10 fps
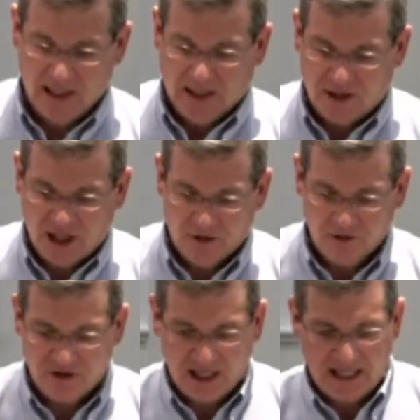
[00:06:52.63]
The other
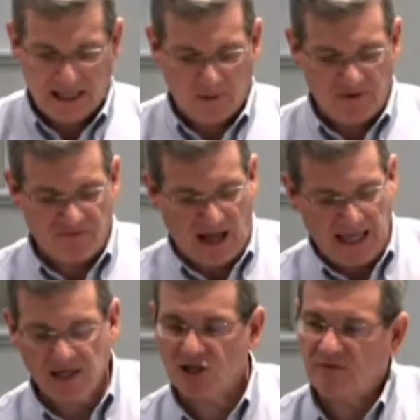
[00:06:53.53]
thing that we
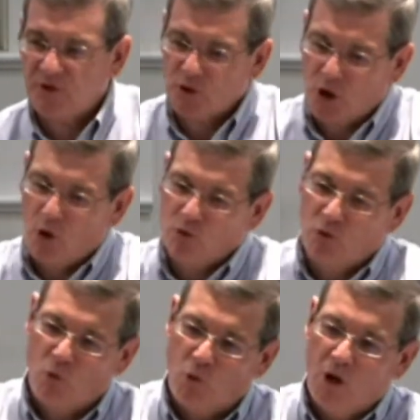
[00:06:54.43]
find is if you go
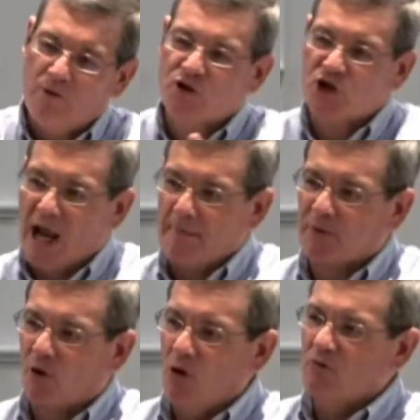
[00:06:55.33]
one
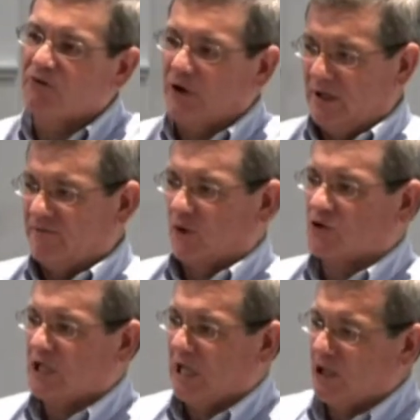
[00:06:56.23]
chapter over in 1
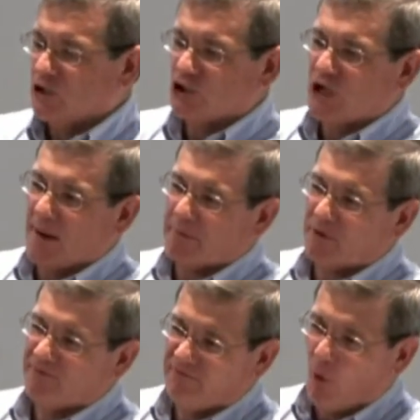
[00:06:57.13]
Kings to chapter
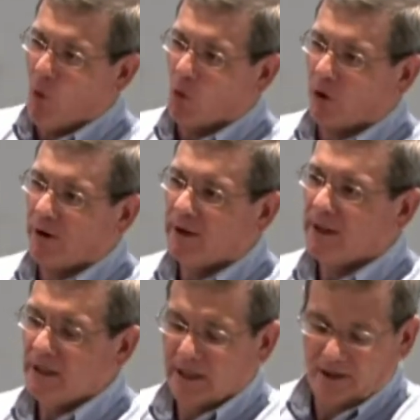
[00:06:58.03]
4,
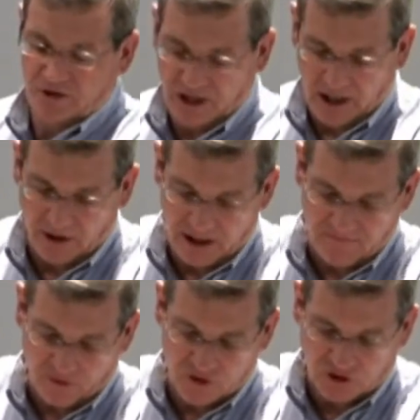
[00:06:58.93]
there in
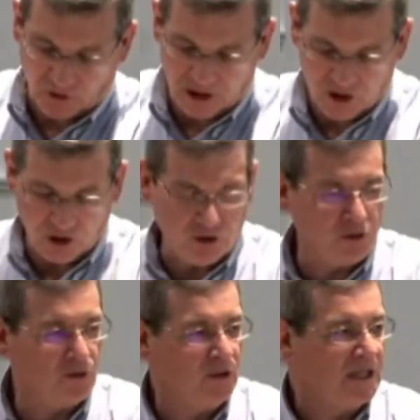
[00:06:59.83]
verse
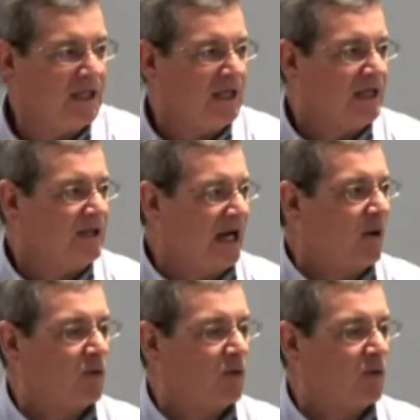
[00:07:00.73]
32, there we're